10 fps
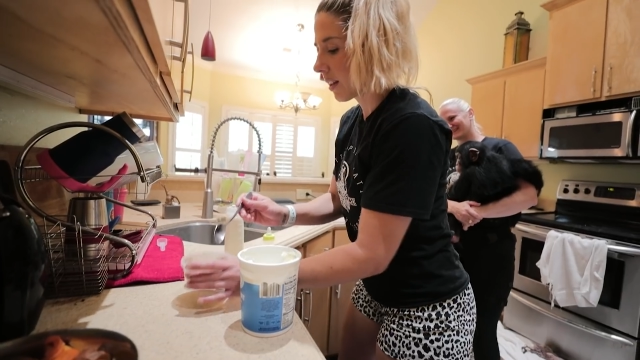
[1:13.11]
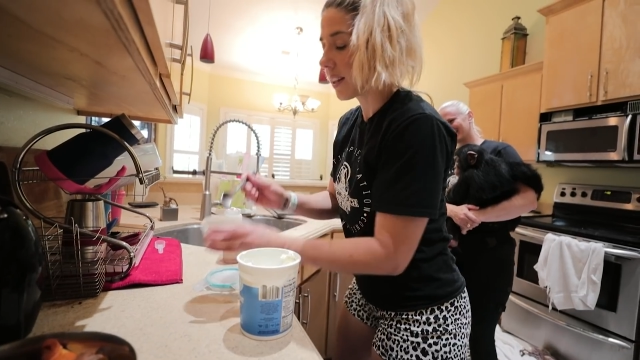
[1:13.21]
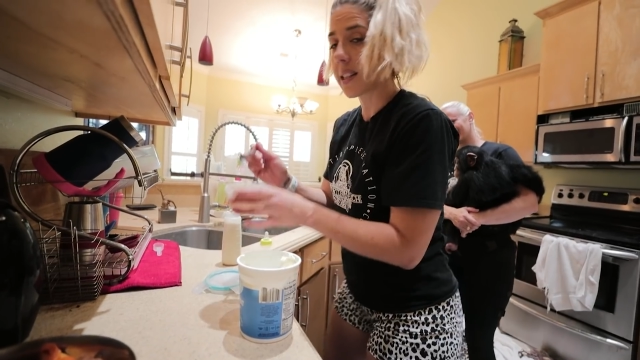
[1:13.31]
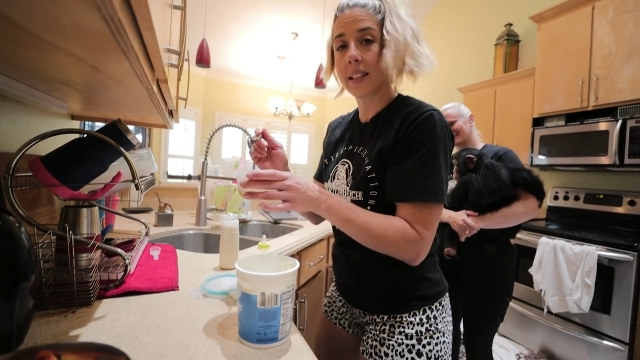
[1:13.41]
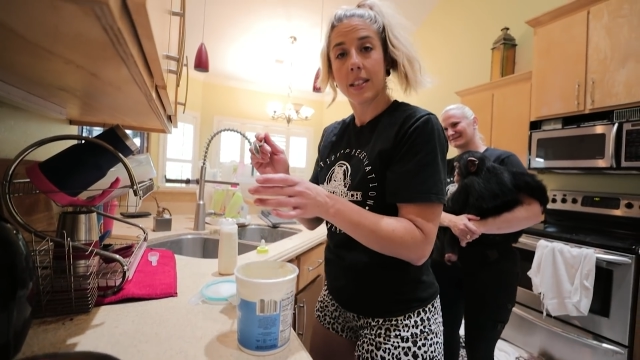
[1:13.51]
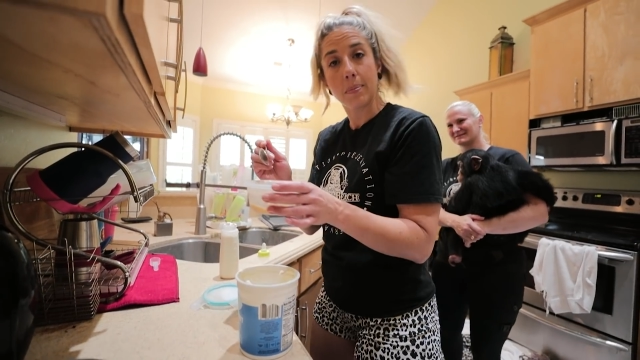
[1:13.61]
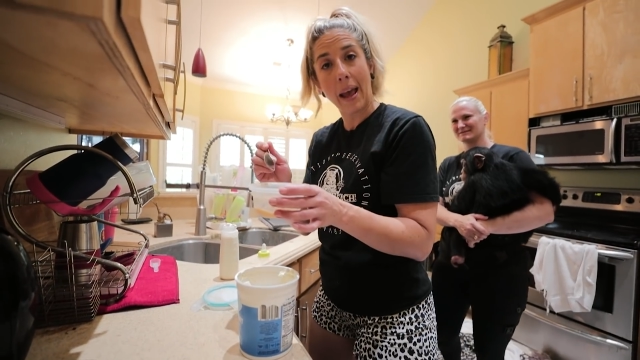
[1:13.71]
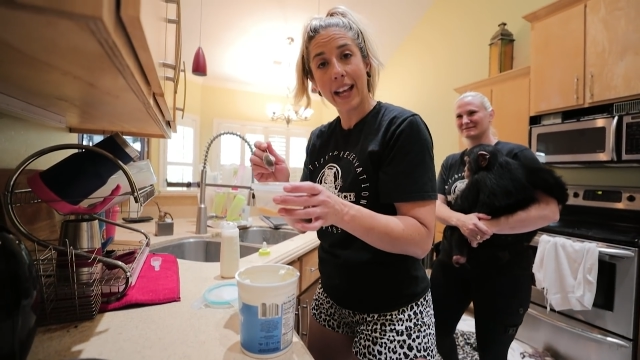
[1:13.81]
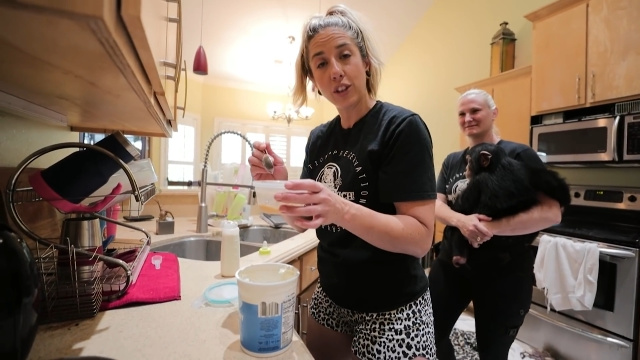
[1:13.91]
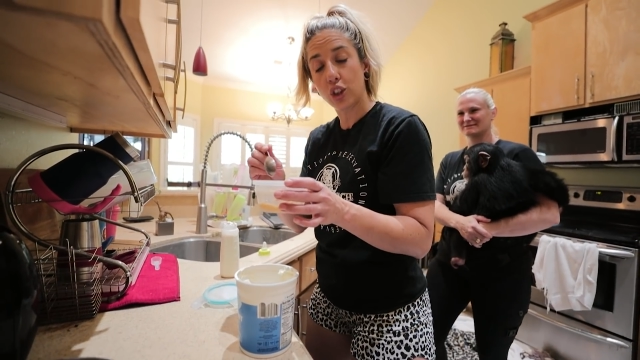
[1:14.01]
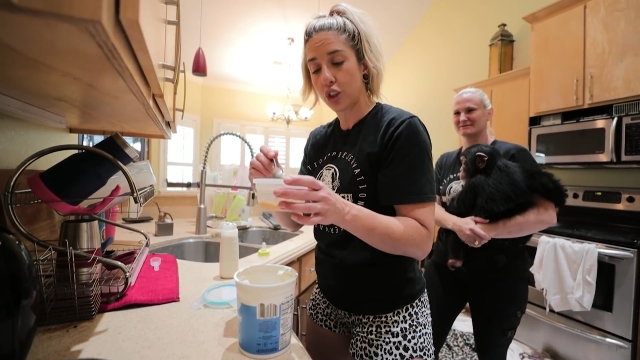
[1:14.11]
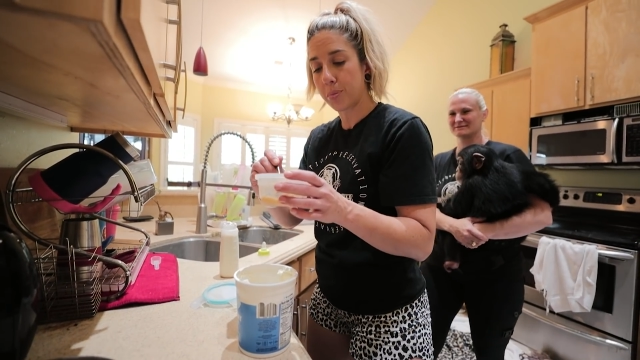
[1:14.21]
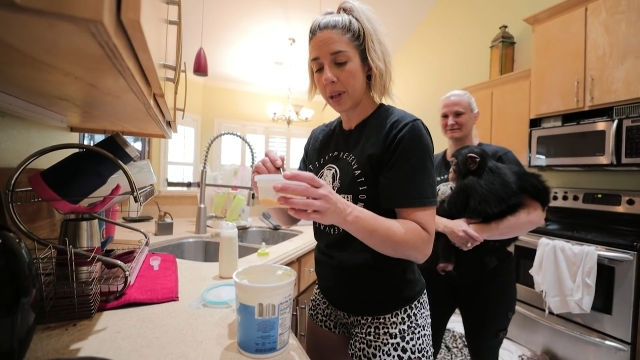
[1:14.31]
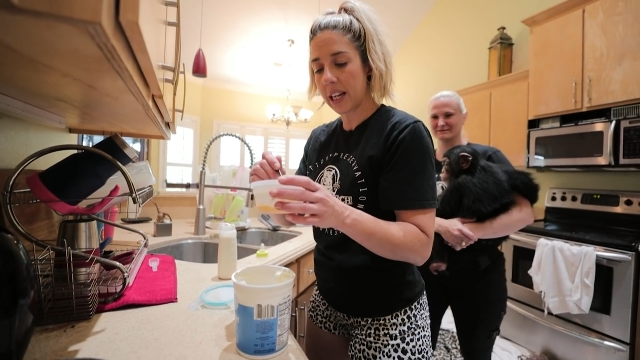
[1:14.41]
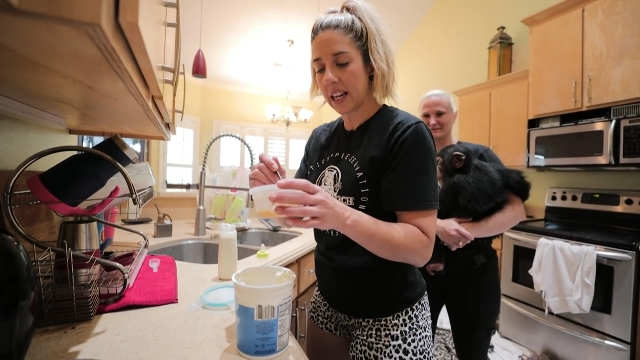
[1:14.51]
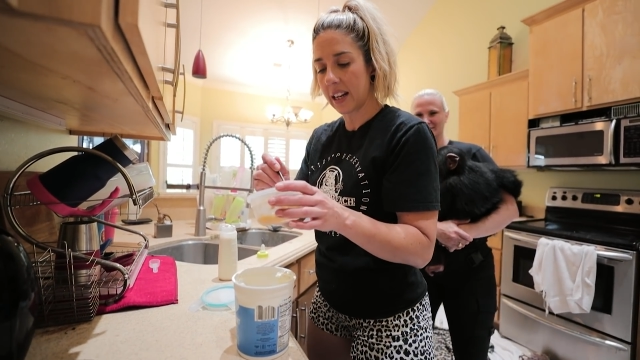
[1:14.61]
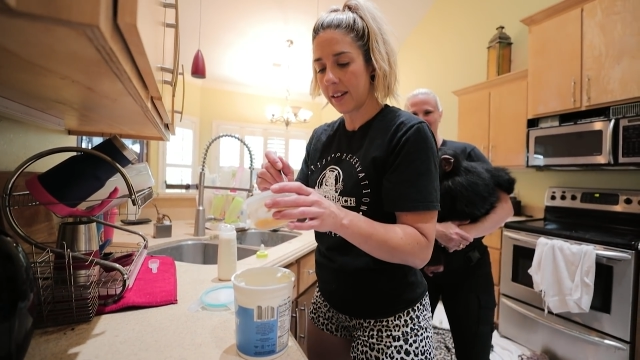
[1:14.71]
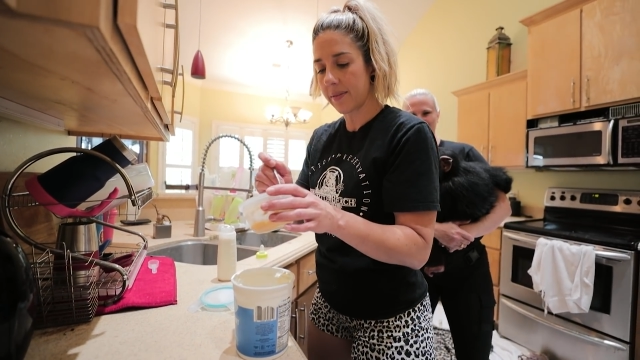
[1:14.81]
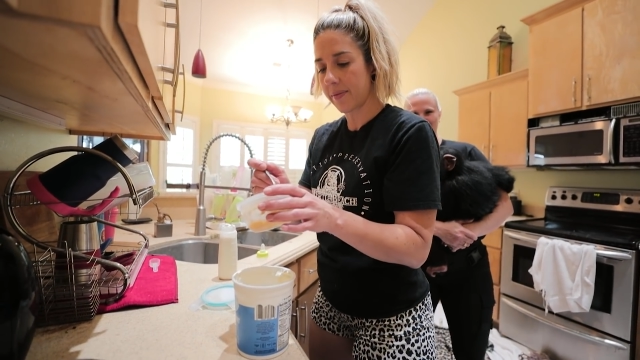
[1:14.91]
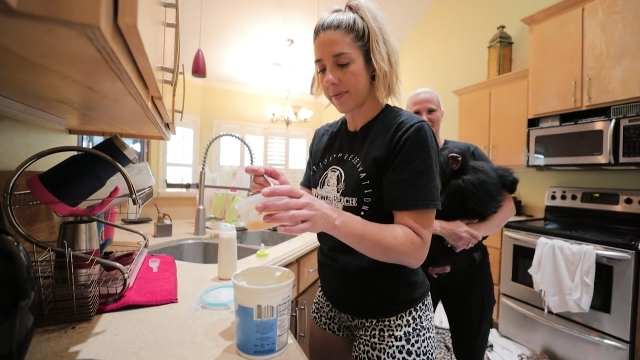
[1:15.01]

This is smashed banana,